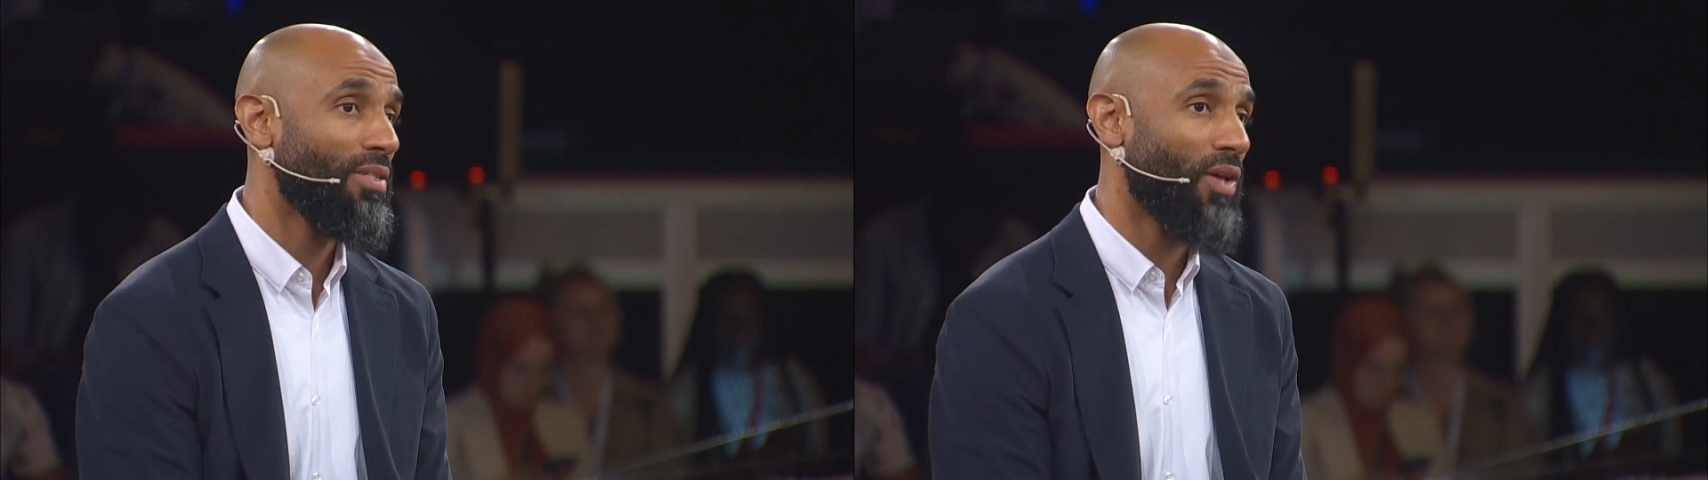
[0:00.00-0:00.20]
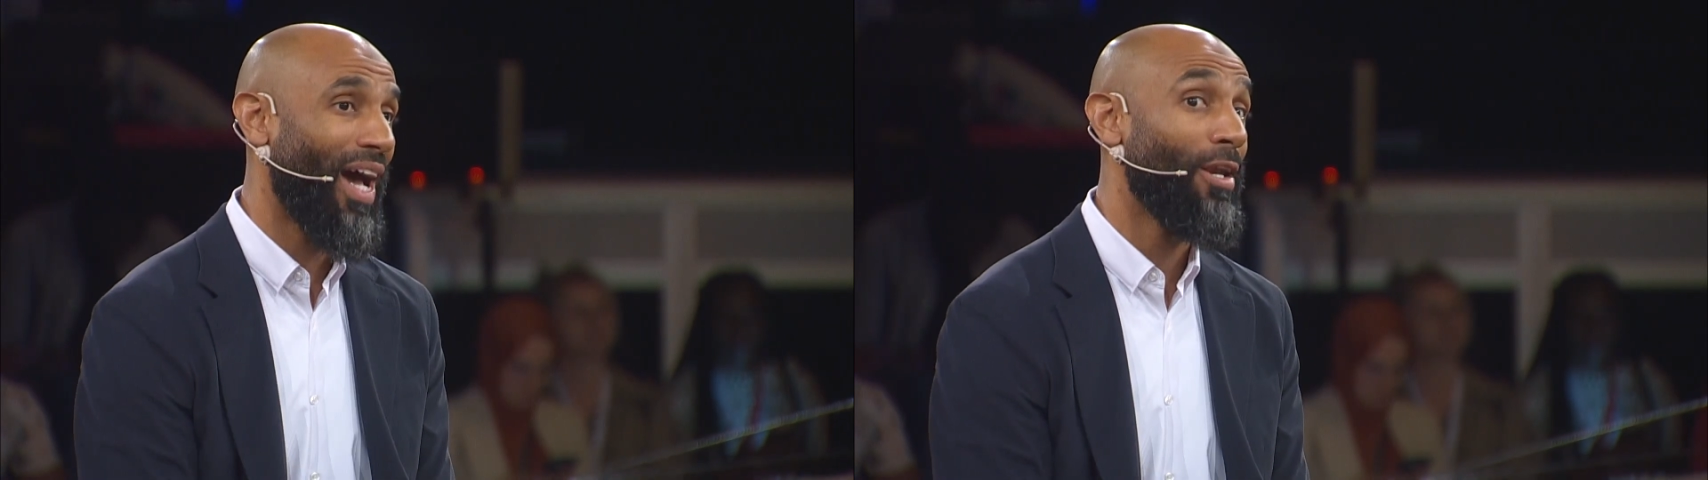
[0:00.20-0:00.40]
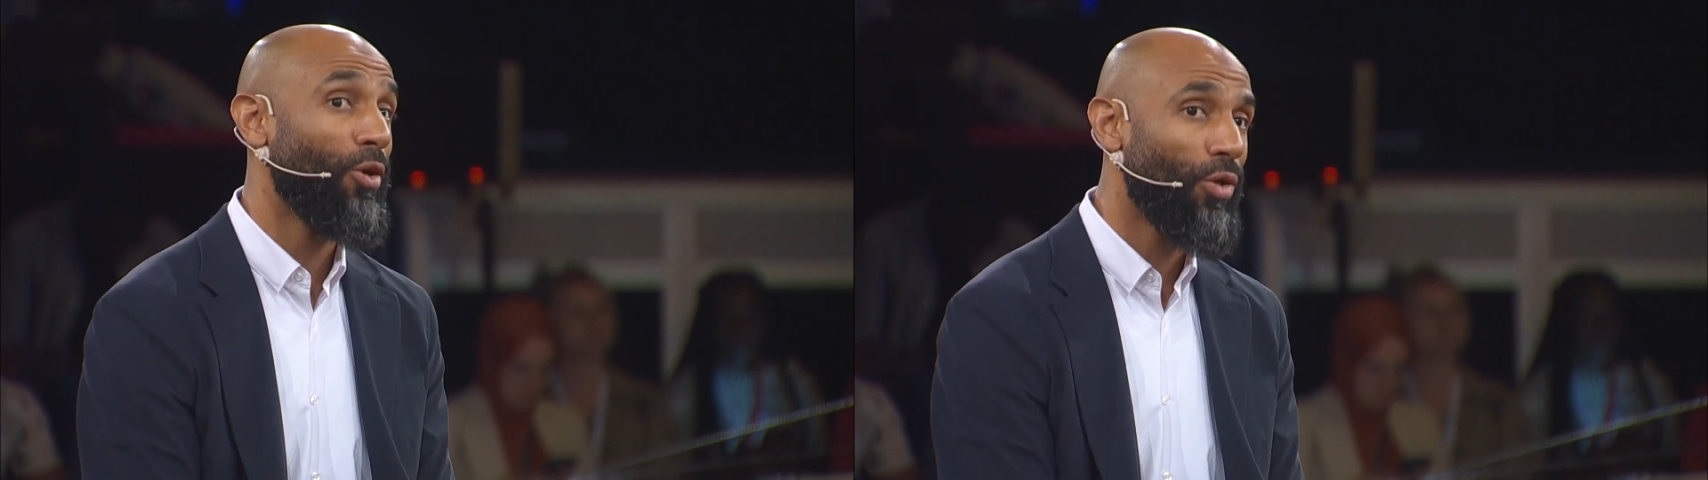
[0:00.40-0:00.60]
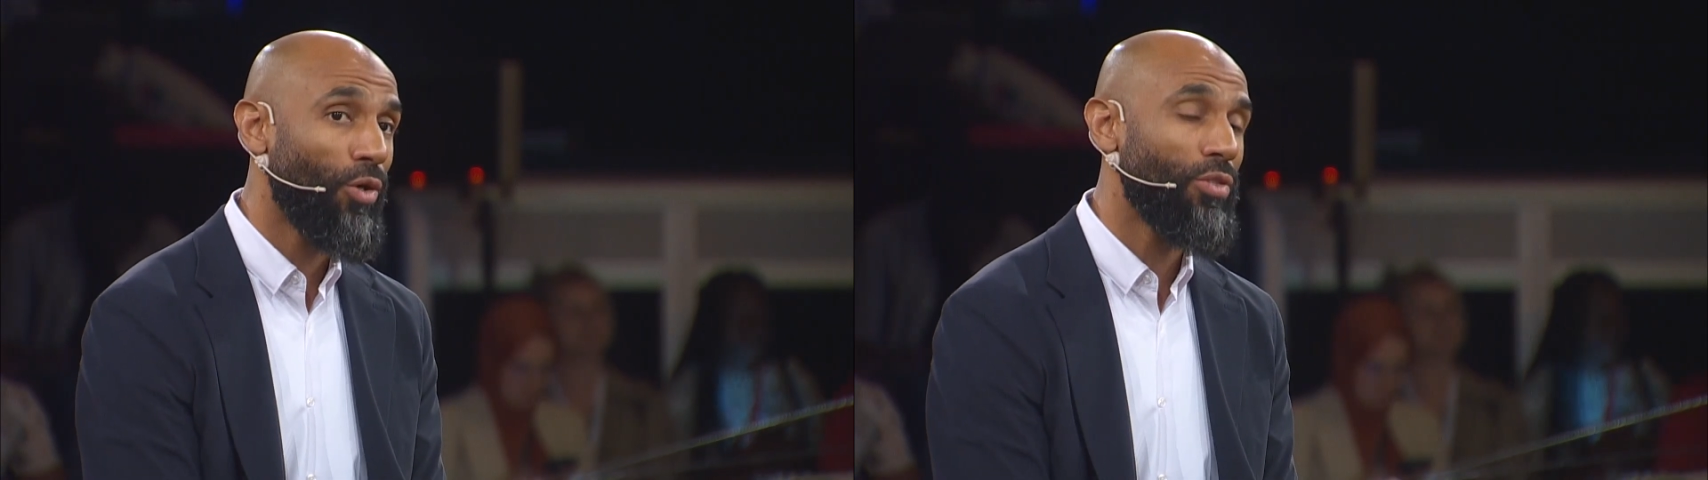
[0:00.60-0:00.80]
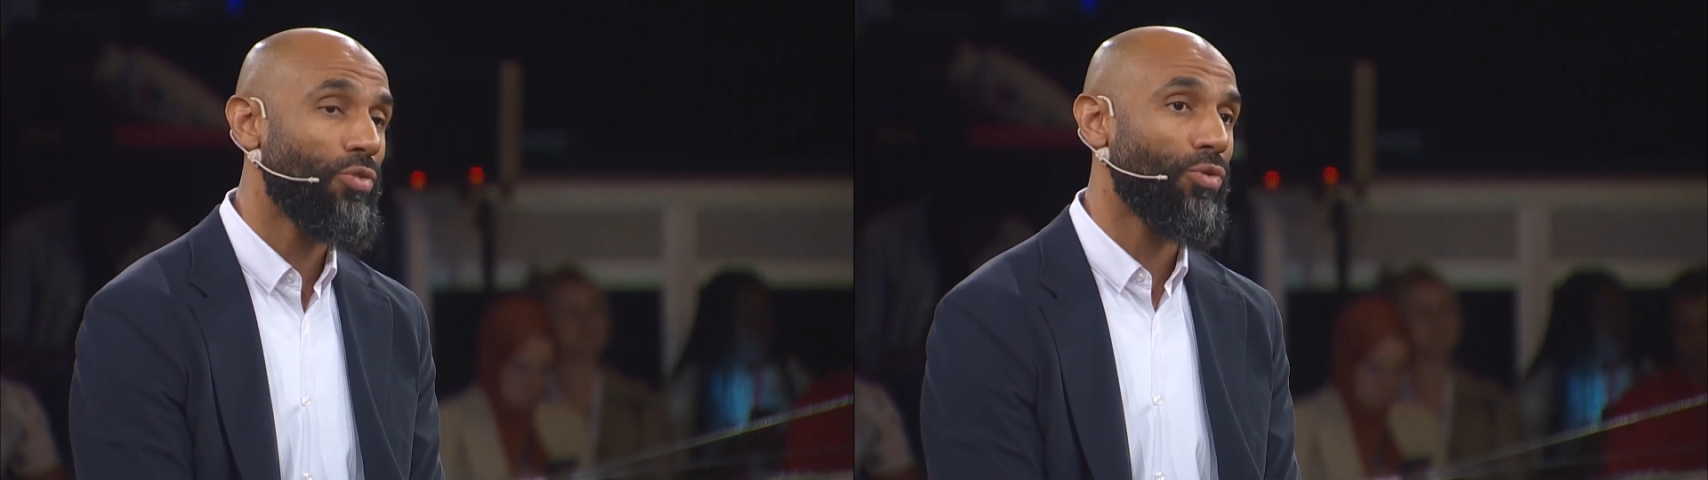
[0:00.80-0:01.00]
So I
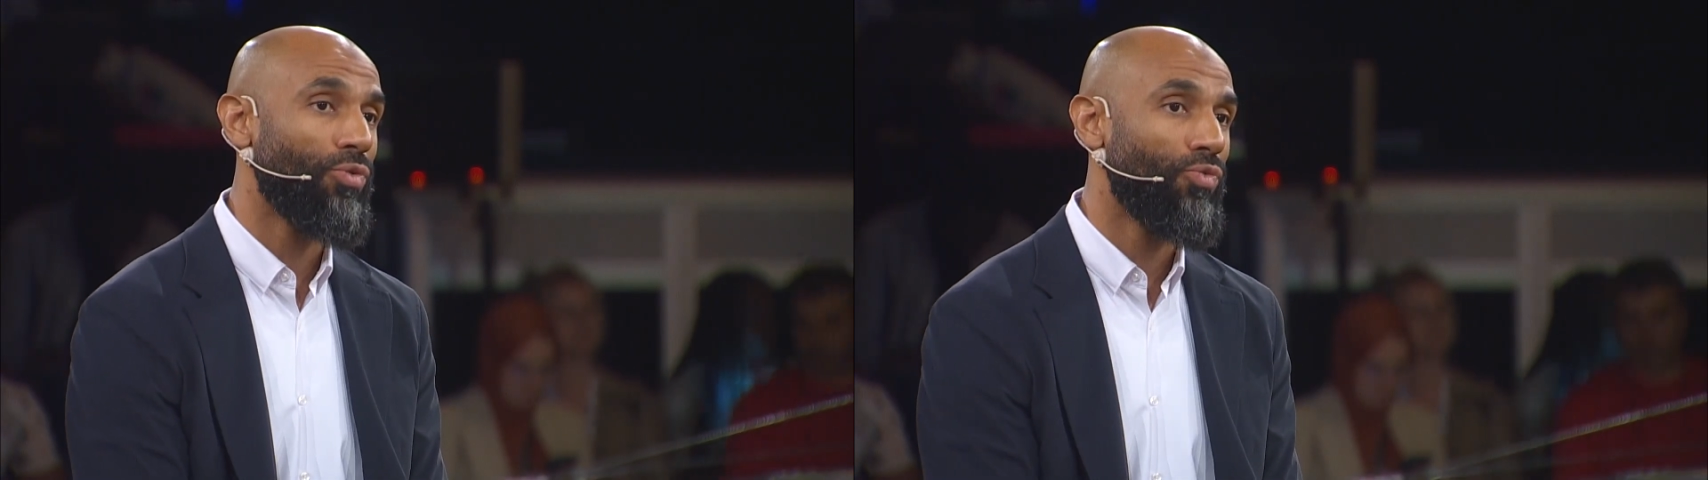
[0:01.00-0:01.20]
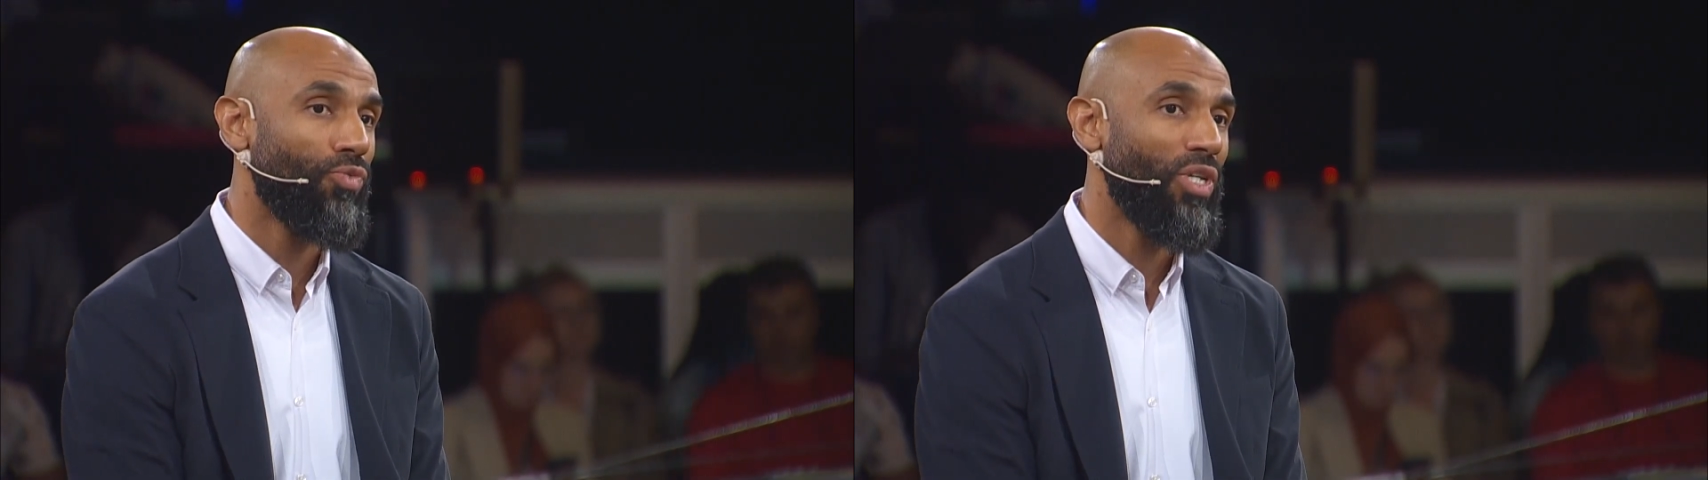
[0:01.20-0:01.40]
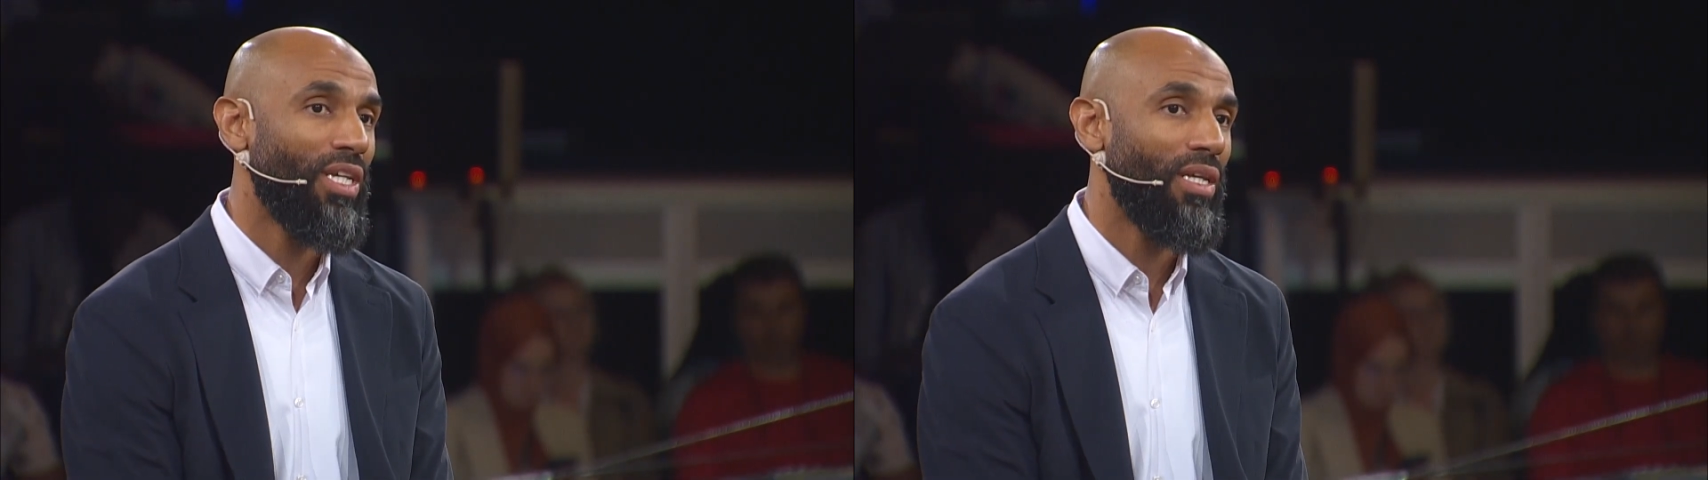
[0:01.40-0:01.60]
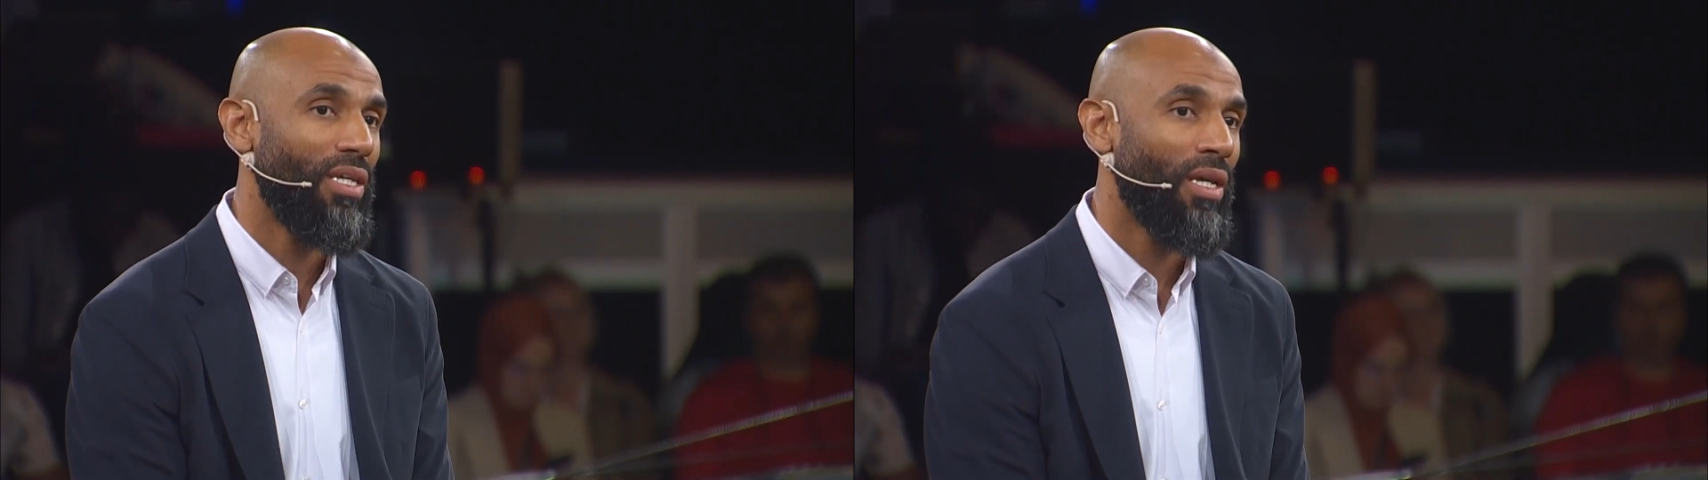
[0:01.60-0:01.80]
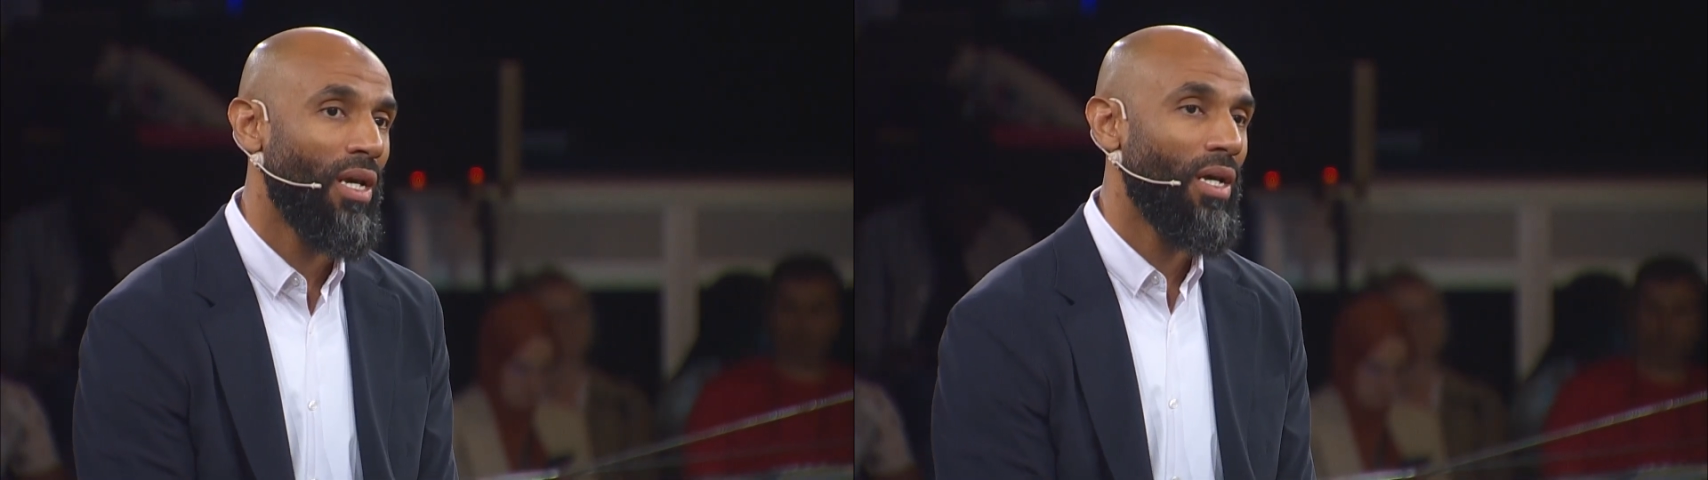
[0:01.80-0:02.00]
learned to really